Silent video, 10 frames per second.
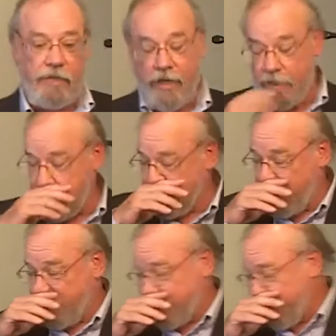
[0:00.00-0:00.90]
That happens
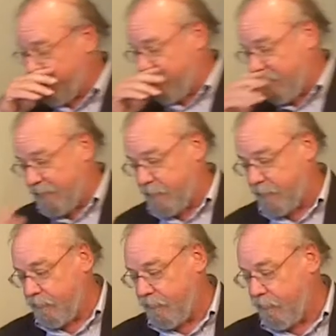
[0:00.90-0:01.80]
all the time.
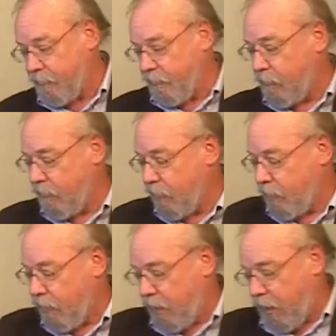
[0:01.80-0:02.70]

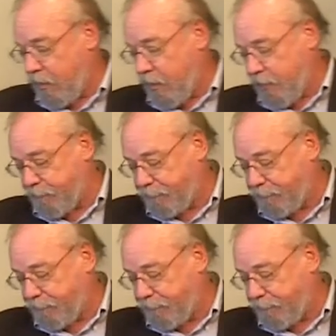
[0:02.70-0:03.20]
And